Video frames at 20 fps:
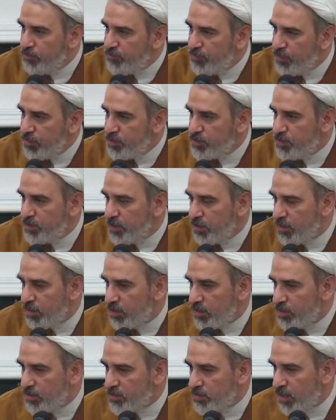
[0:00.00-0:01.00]
Finish the
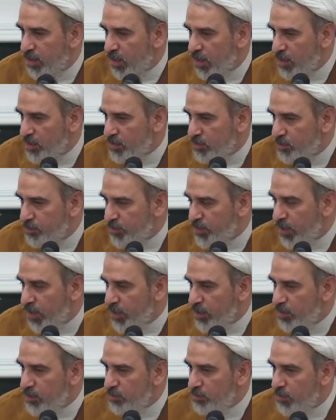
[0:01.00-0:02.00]
salat
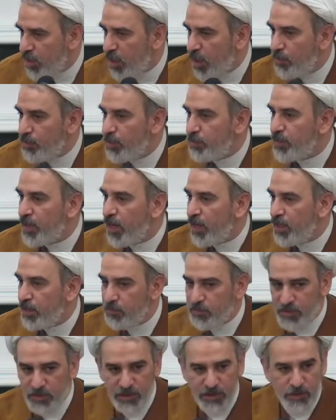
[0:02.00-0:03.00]
behind Maqam
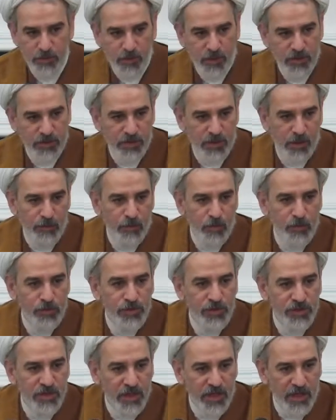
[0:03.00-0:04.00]
Ibrahim. This person
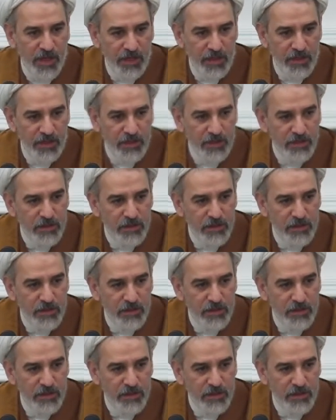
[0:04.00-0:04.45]
approaches again.